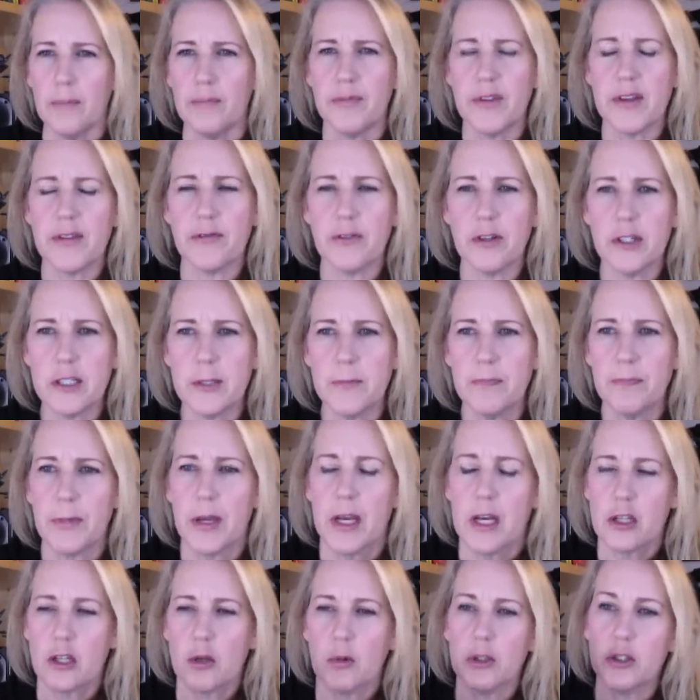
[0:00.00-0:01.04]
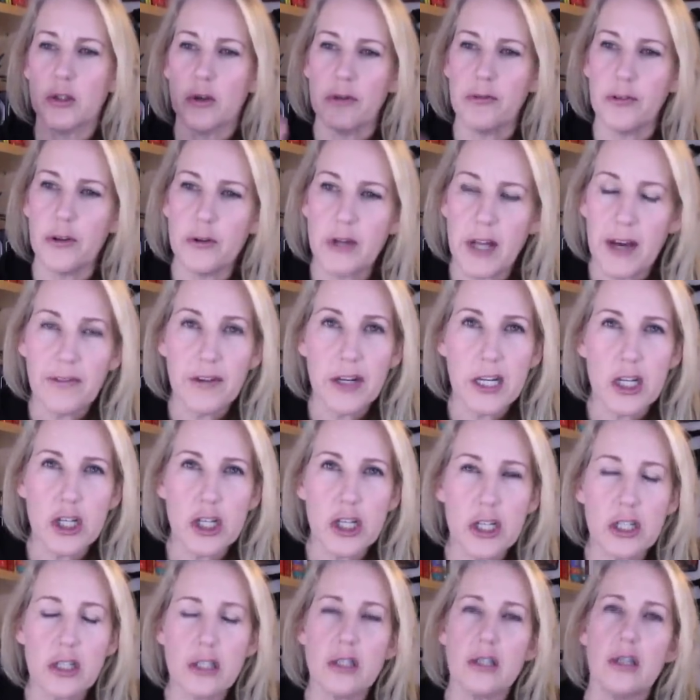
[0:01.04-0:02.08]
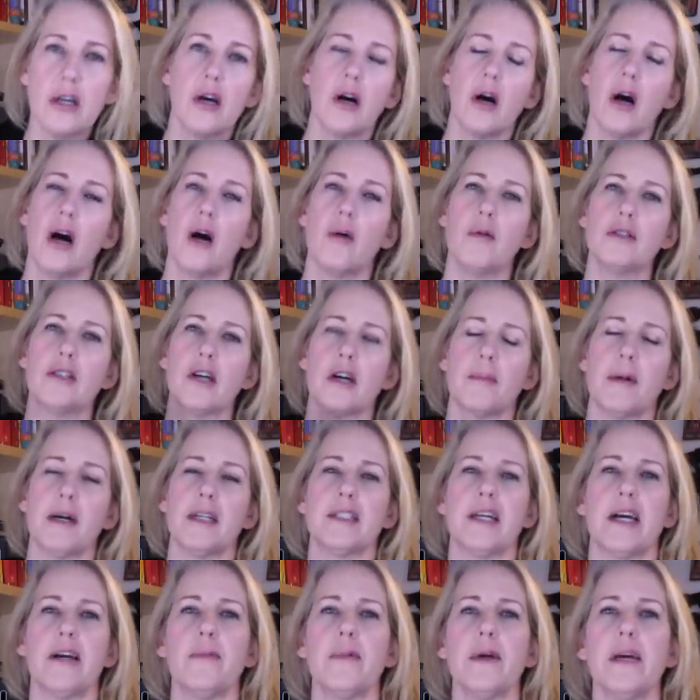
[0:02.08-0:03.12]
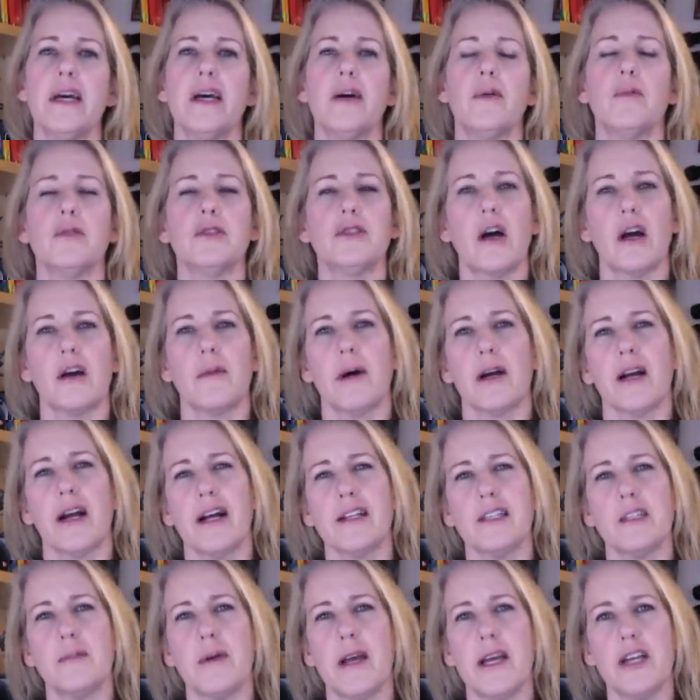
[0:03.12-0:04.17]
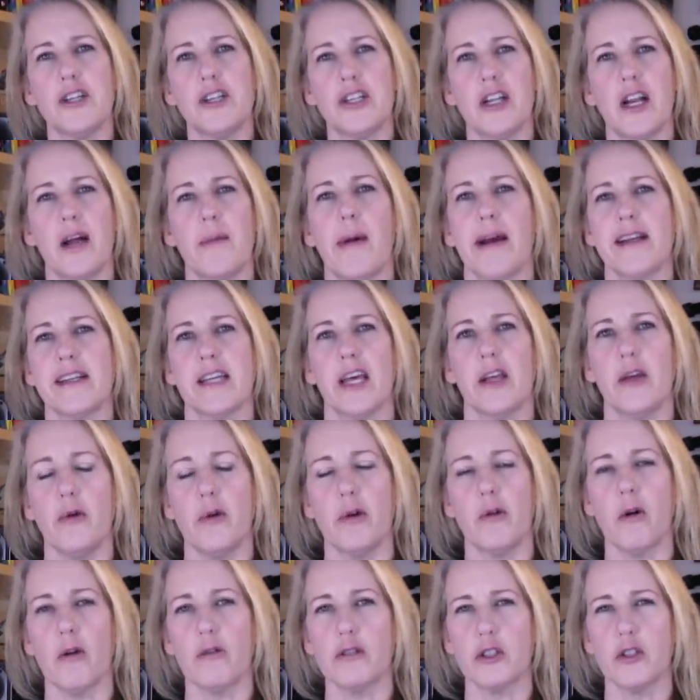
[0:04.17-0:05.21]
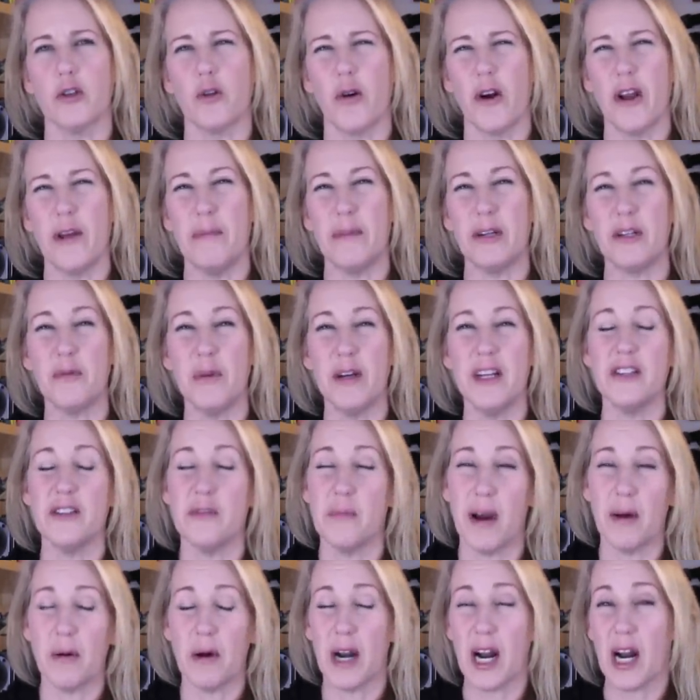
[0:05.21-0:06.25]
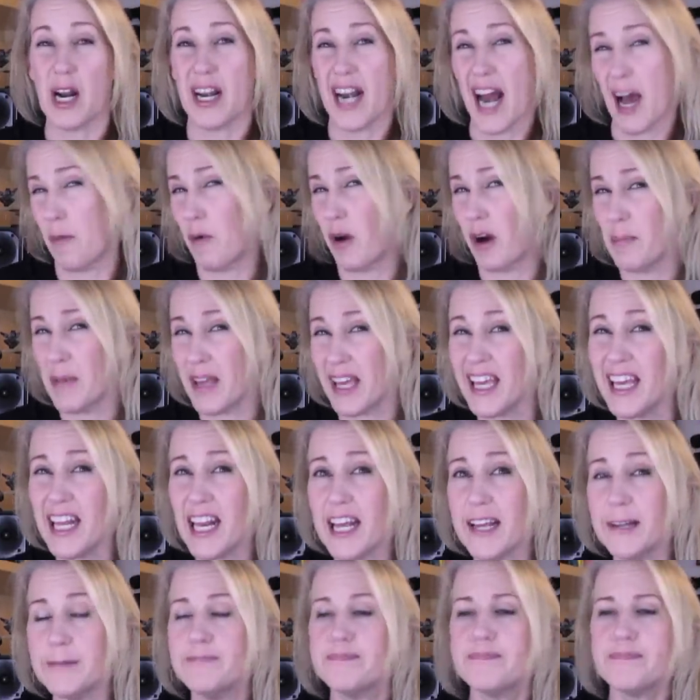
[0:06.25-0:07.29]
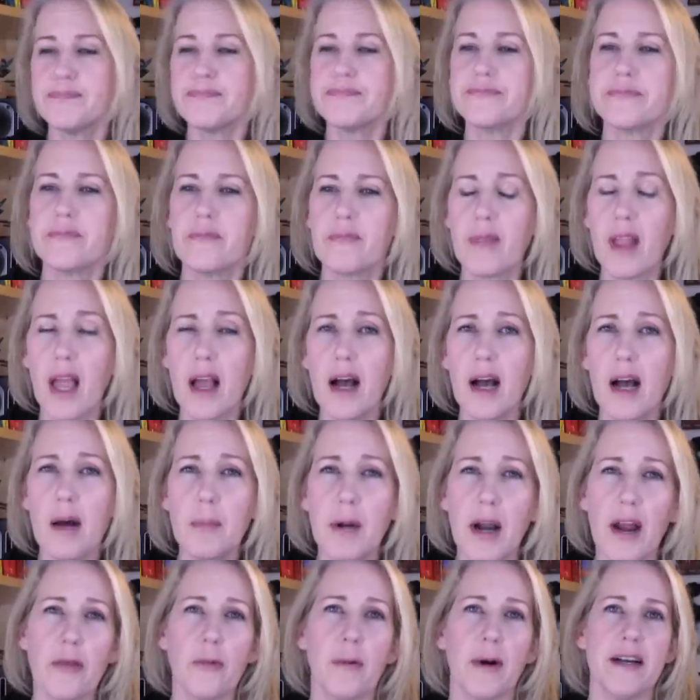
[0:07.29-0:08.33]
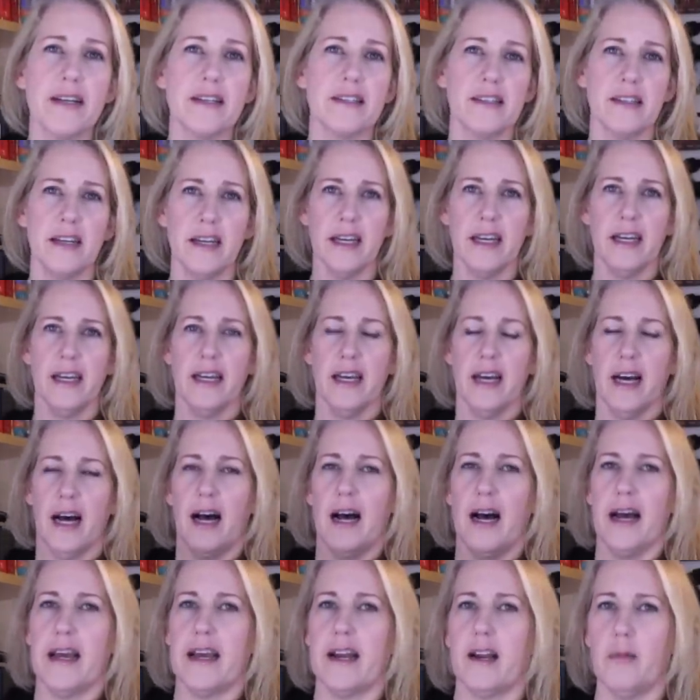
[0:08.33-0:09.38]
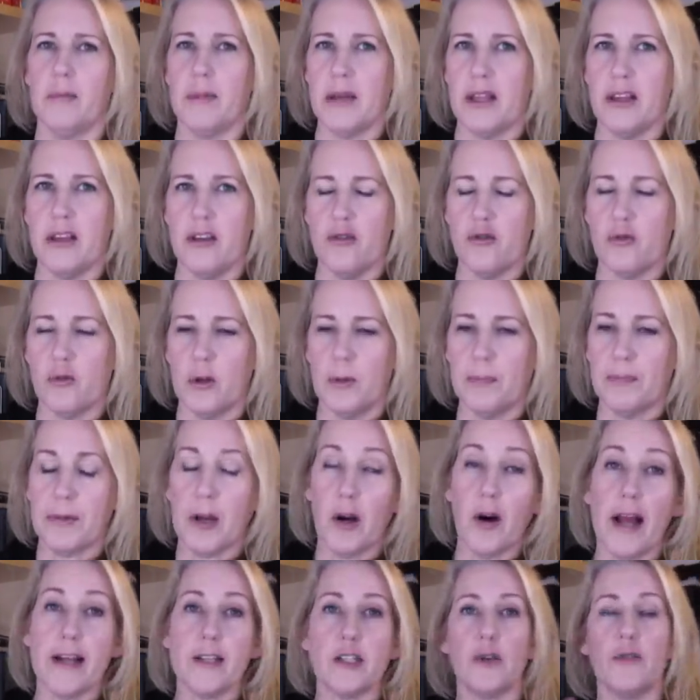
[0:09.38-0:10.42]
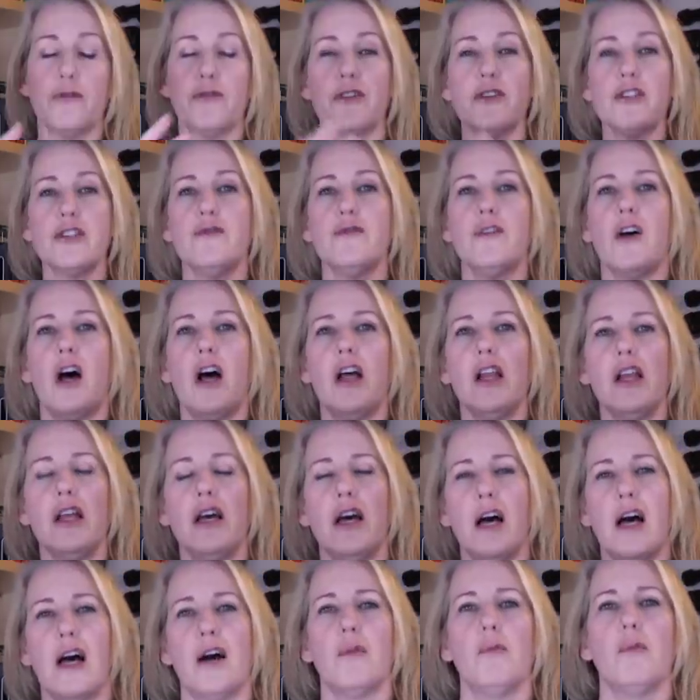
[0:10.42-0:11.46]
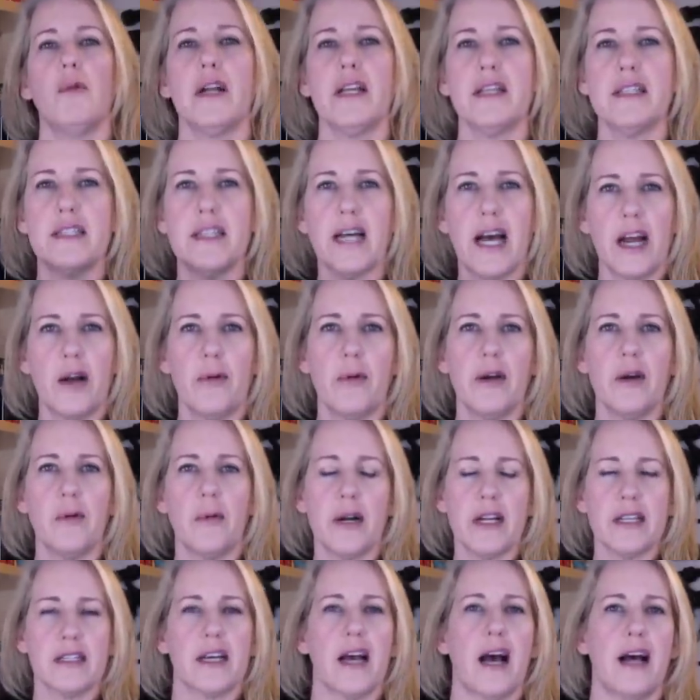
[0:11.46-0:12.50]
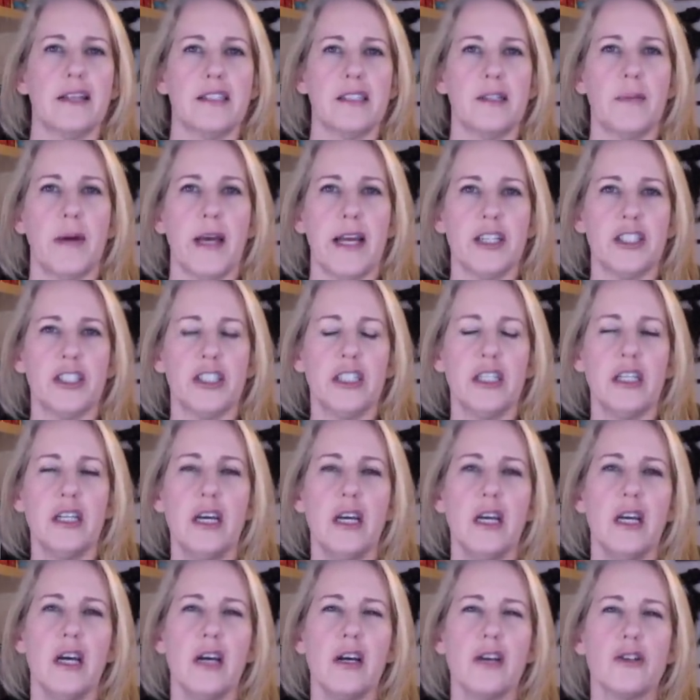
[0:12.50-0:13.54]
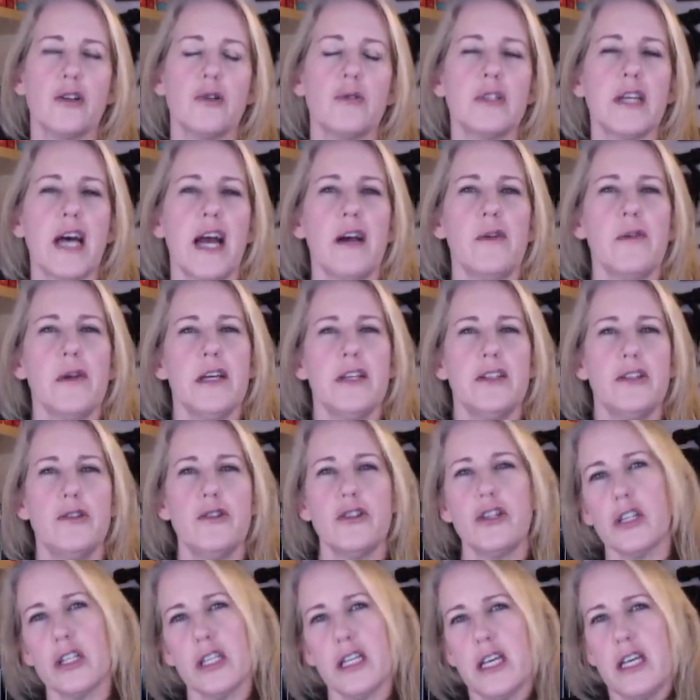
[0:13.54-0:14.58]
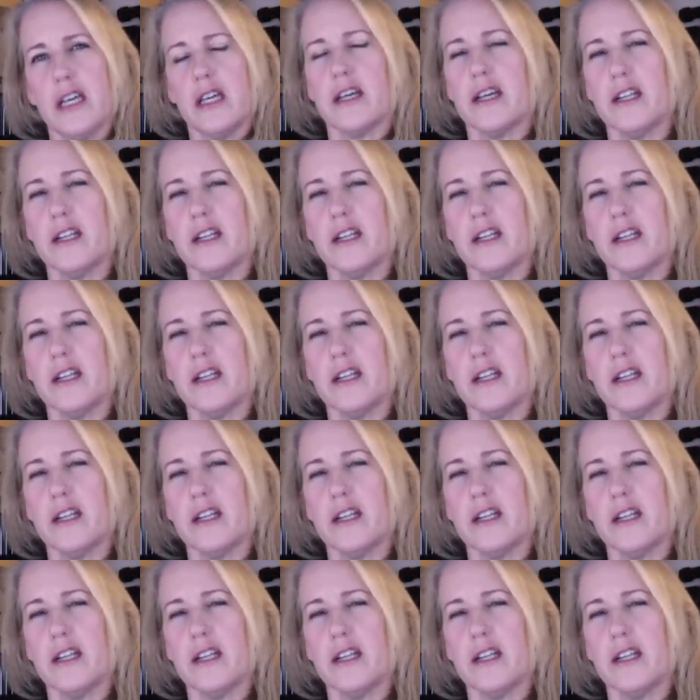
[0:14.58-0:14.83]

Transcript: different. So we'll do a few definitions. We'll talk about diarrhea, we'll talk about constipation. I might tell you a gross story in between, so you might not want to be eating, but otherwise it'll be the usual. All right, so first of all, what is diarrhea? What is constipation? So diarrhea is usually